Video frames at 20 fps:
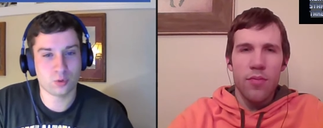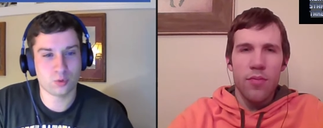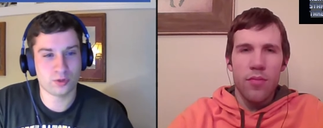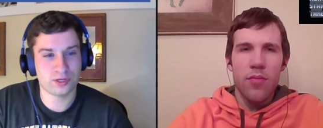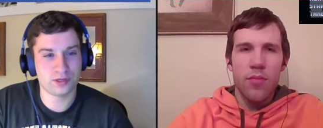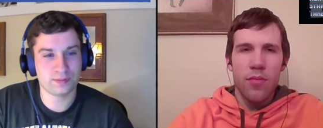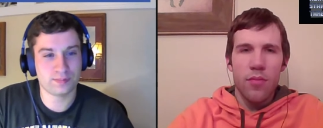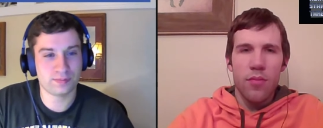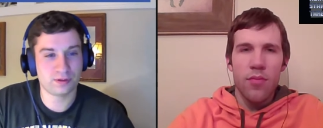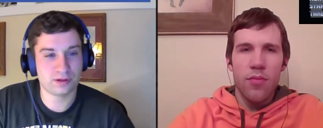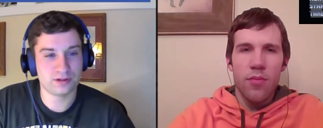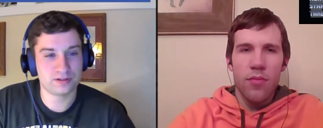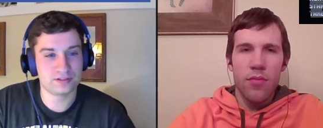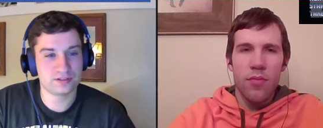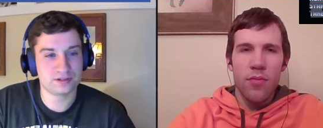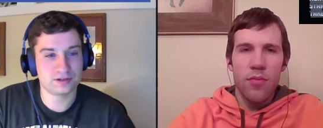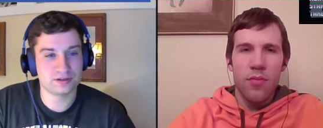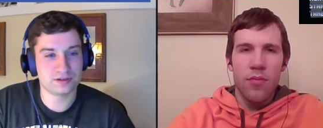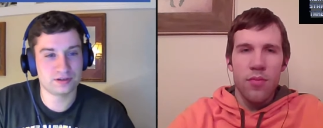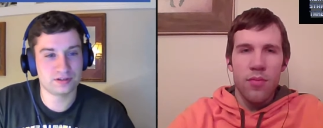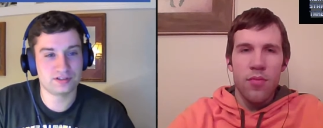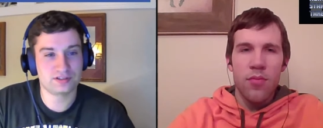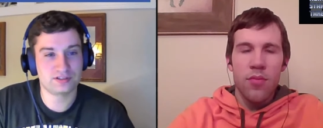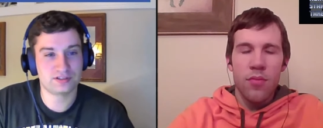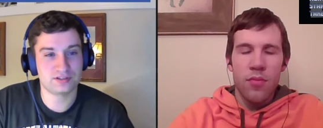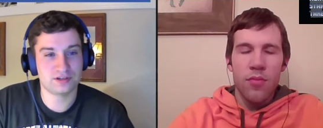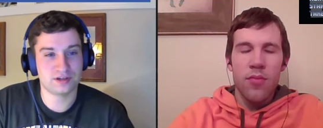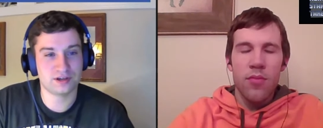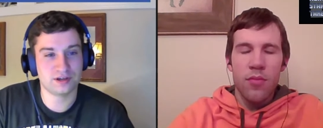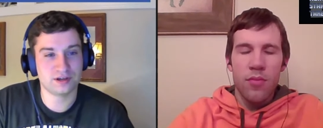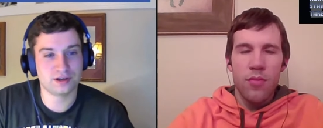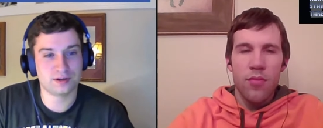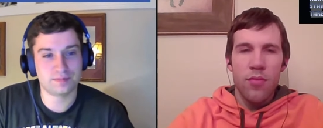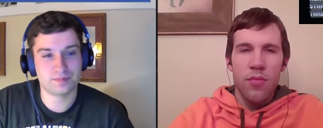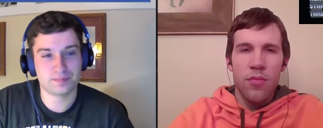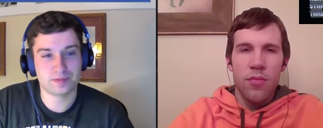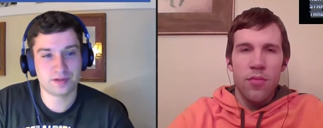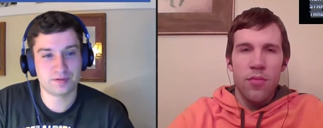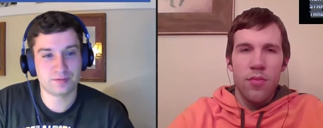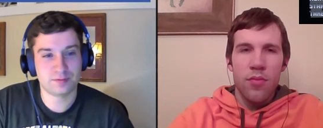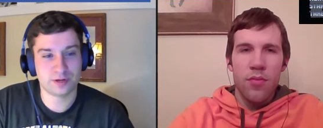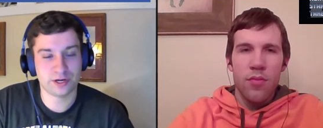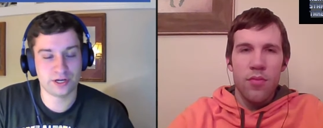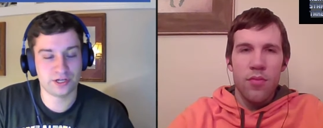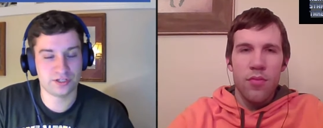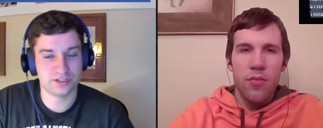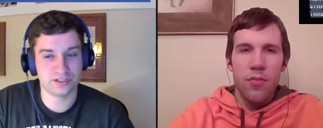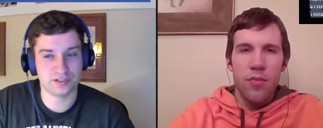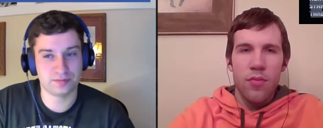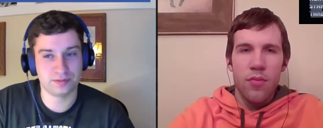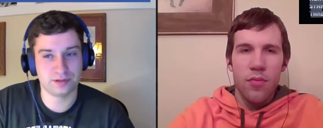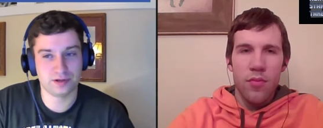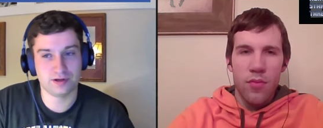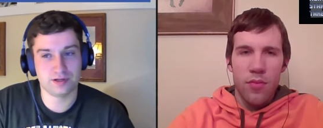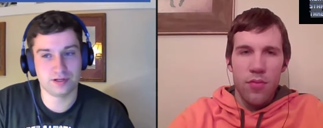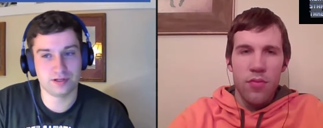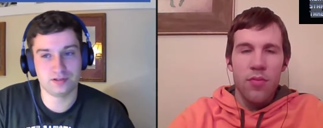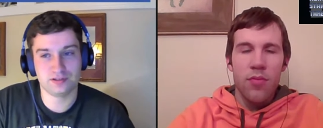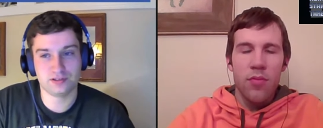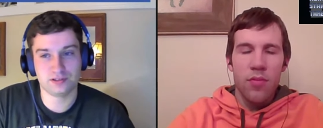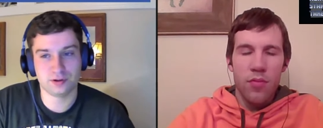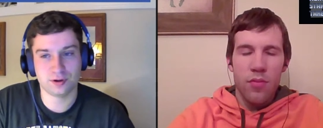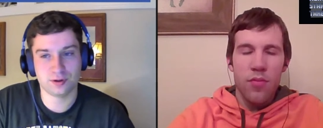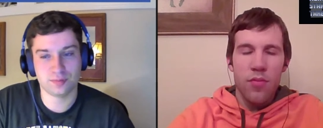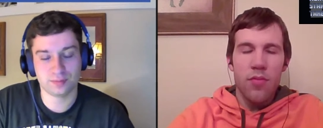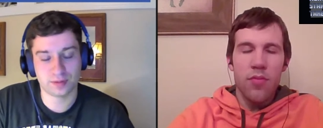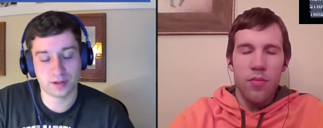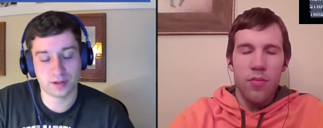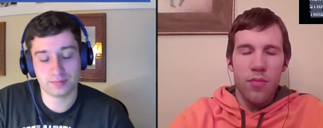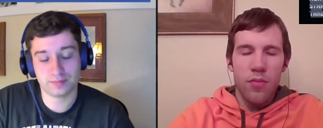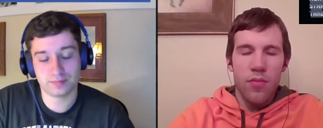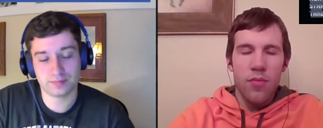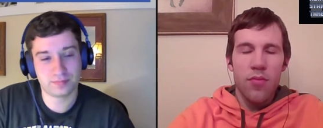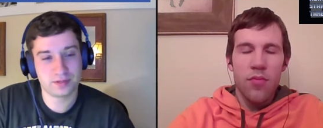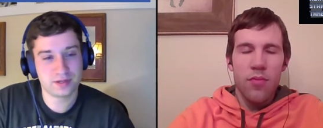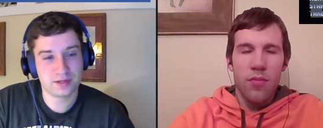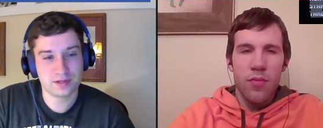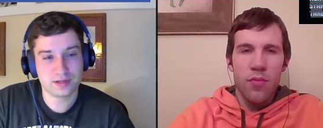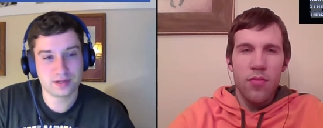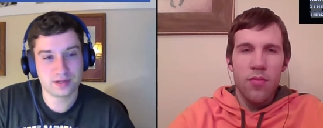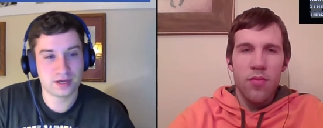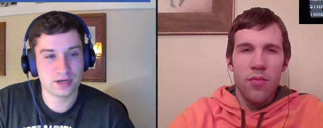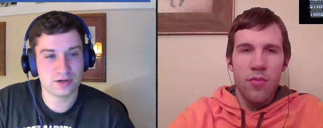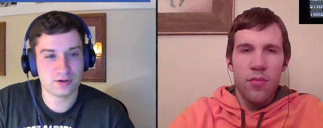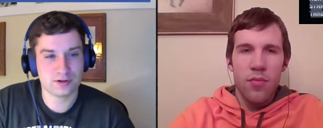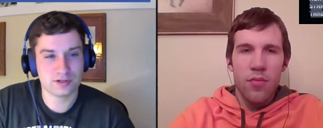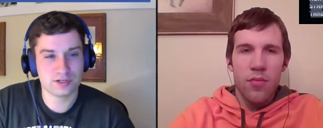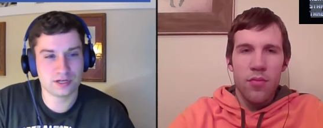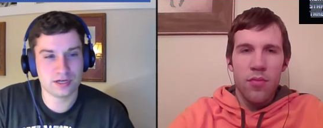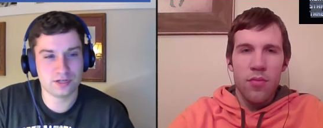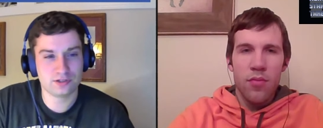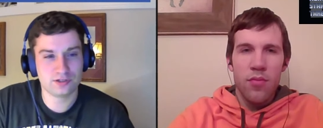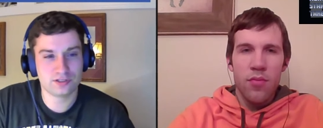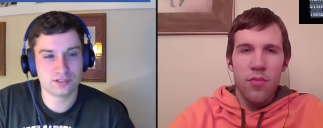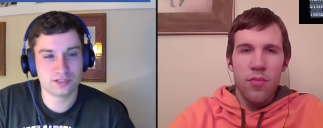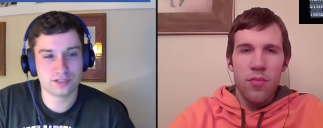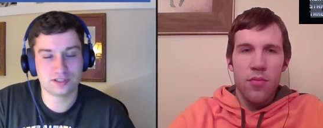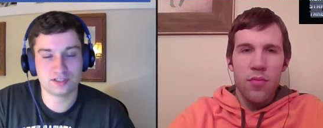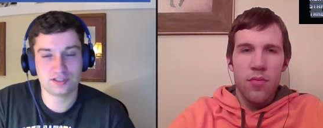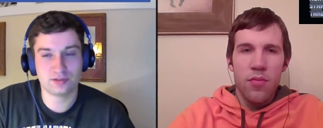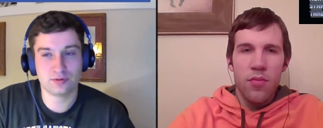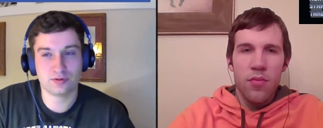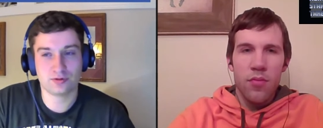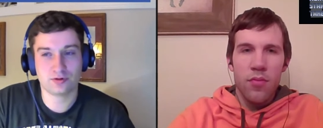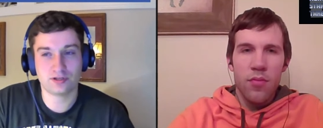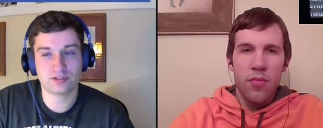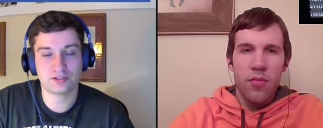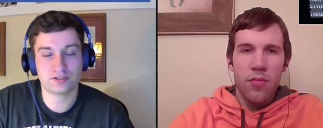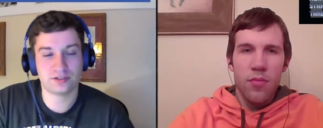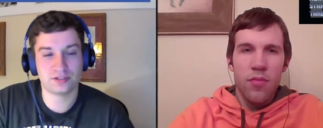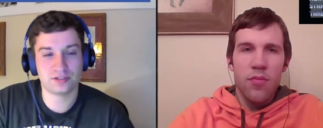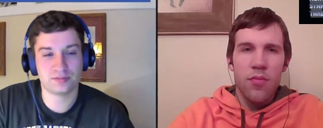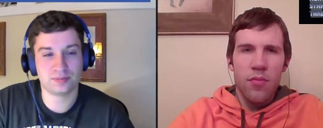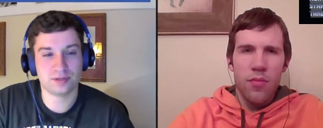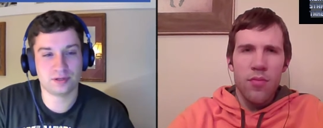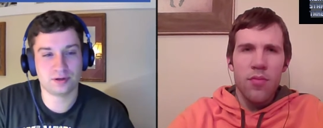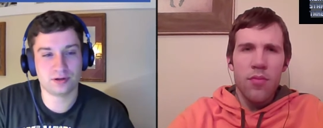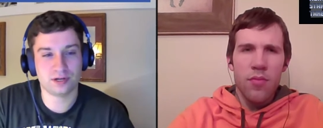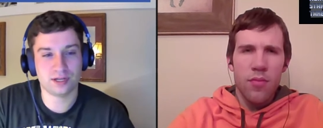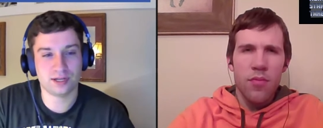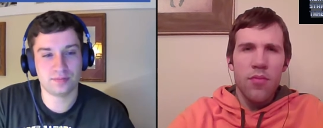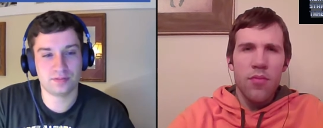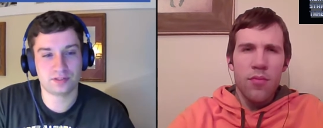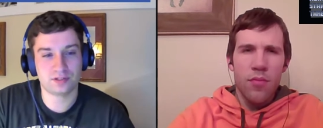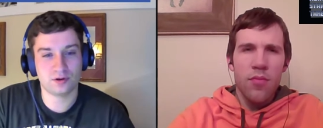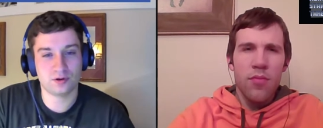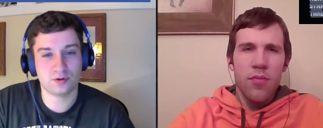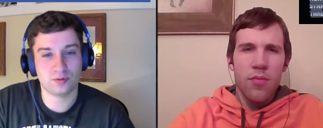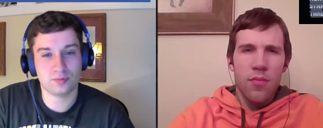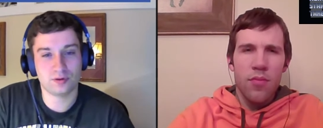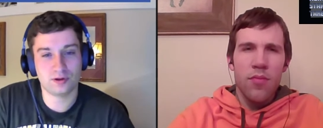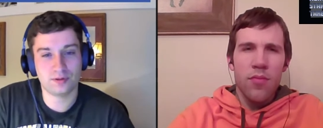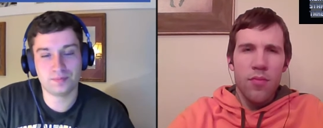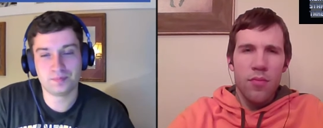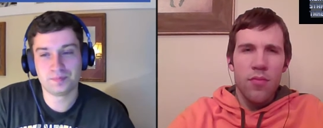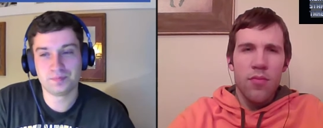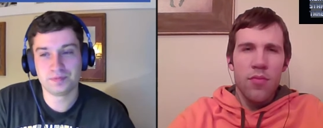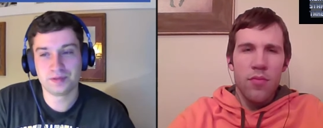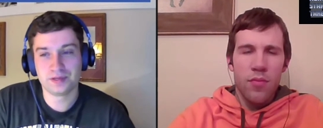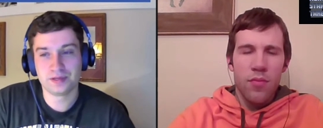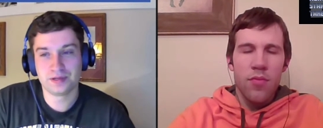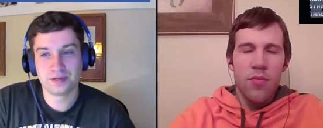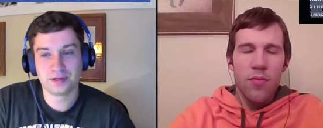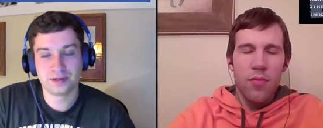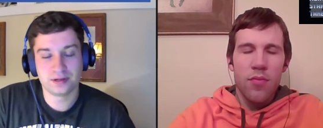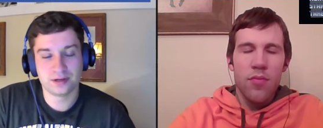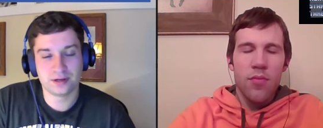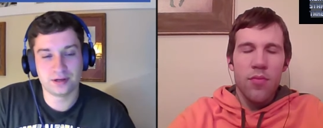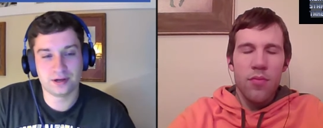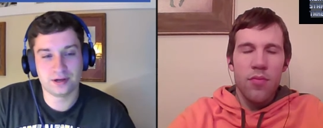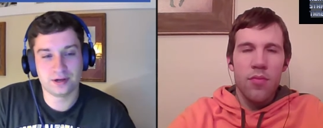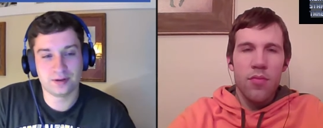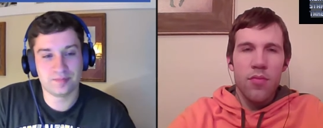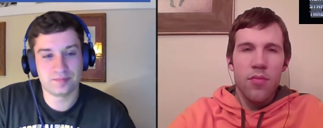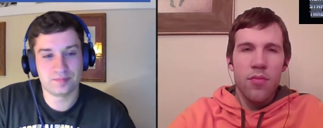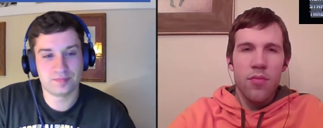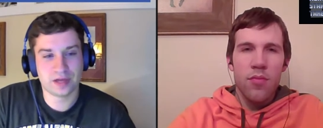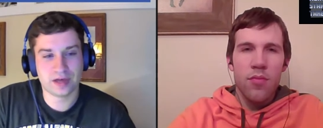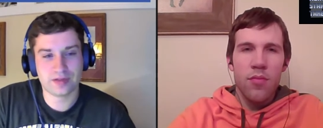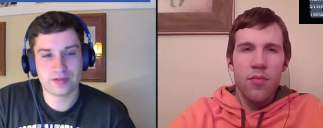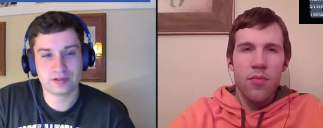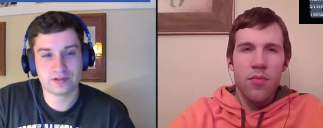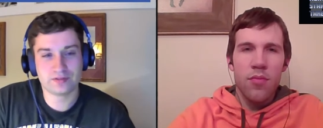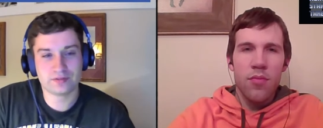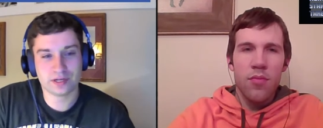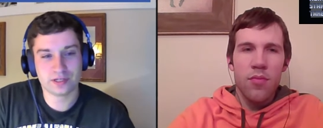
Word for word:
Speaker 1: a week plus into this uh, free agency period. So I'm I'm kind of interested to see where the rest of these bigger names go. But um, I think the